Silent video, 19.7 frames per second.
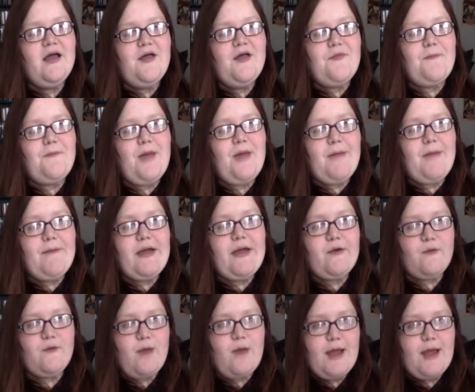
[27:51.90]
my
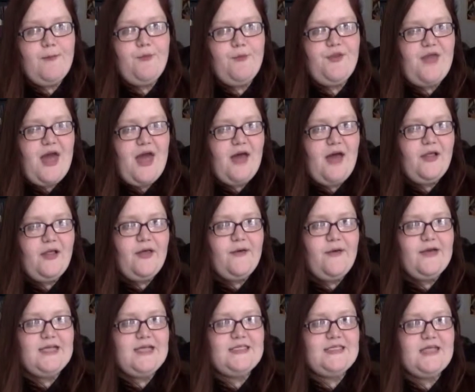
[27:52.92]
gripe with Elo
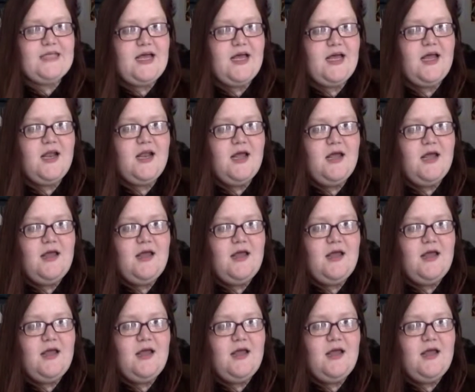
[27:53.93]
is that